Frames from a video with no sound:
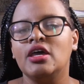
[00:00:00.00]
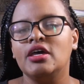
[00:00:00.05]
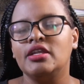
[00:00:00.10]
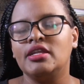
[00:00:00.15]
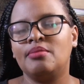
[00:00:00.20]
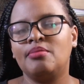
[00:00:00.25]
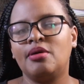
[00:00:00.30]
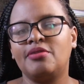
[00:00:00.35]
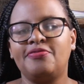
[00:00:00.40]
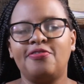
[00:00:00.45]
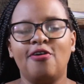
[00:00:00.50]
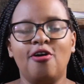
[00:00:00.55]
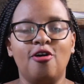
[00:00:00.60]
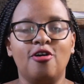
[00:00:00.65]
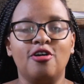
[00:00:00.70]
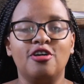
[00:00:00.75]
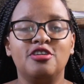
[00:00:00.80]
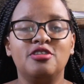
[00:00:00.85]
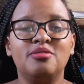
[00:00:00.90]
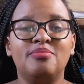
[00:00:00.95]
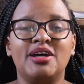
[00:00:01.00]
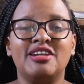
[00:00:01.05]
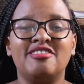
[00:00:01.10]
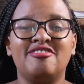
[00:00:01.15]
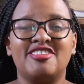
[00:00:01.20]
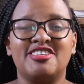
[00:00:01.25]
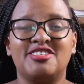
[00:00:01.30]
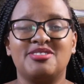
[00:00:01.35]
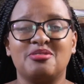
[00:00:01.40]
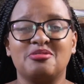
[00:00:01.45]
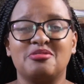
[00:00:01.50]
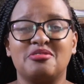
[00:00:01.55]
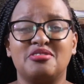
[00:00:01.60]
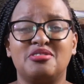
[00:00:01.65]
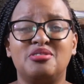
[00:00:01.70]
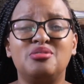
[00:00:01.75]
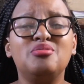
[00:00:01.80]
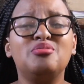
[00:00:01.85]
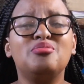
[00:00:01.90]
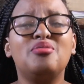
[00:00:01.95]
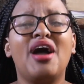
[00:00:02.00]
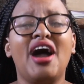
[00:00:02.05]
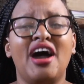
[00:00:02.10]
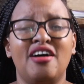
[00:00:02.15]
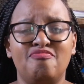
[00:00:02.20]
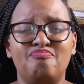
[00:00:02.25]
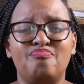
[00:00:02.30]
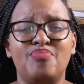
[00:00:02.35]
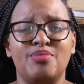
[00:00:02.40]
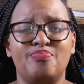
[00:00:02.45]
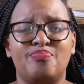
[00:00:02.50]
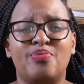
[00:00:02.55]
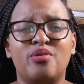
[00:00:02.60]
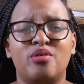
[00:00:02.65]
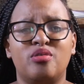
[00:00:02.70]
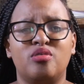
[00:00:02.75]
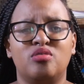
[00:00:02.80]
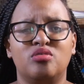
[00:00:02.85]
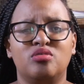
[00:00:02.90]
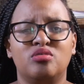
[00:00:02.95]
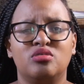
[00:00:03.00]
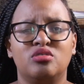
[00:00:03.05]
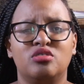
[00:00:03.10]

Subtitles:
Number 4, human resource. Do you have people?